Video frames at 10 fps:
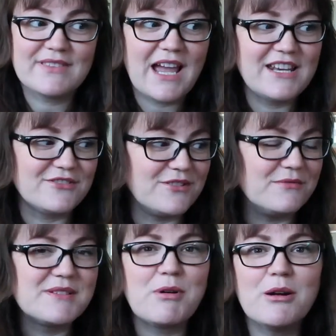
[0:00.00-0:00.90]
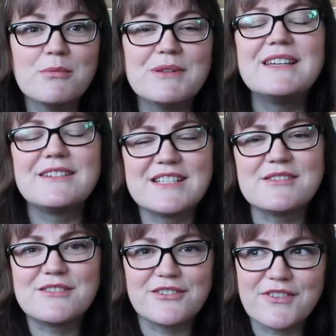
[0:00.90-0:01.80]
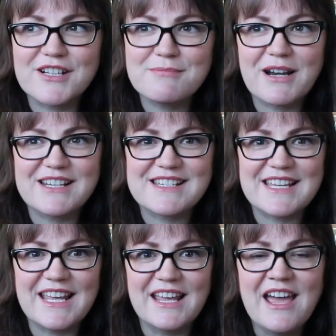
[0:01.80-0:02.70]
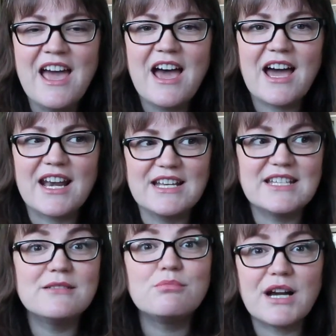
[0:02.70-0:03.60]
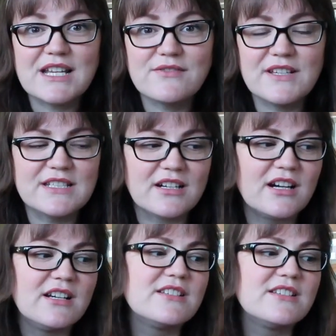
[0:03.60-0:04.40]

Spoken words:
I don't know, it was probably because it's your first pregnancy and I did breastfeed her,